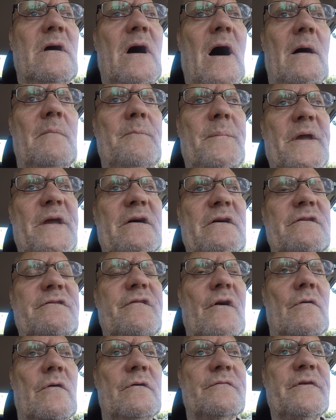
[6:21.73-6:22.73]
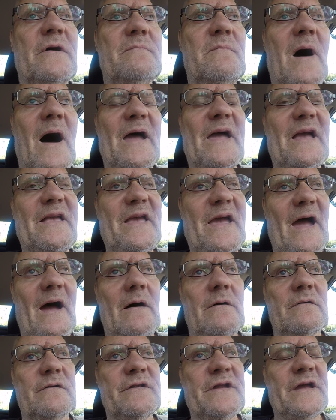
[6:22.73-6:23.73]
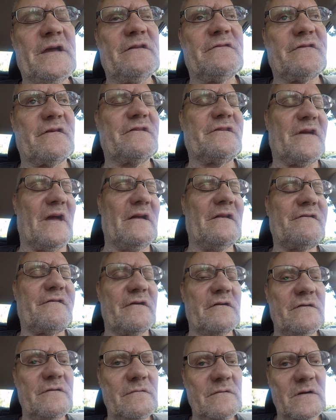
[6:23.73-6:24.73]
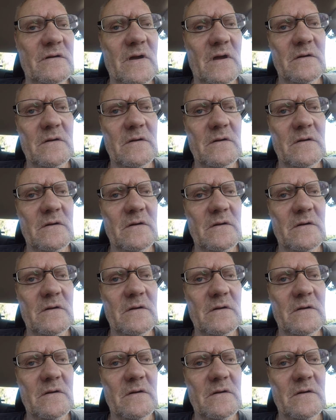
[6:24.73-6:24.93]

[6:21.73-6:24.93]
I'm being told that my account needs attention